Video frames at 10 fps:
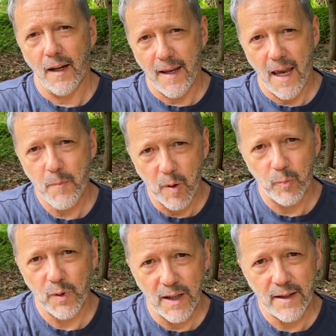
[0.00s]
camping
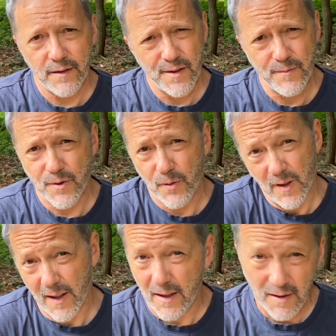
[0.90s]
plate, and she was going to
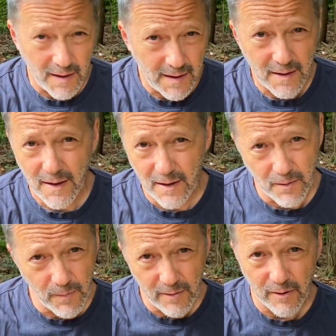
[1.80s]
like clean it in the
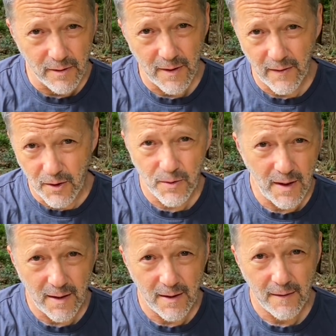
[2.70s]
river, in the
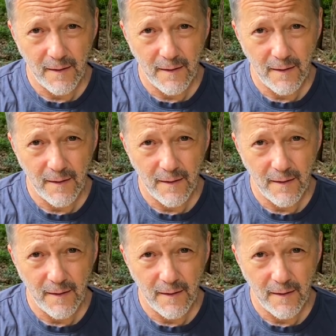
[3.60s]
creek.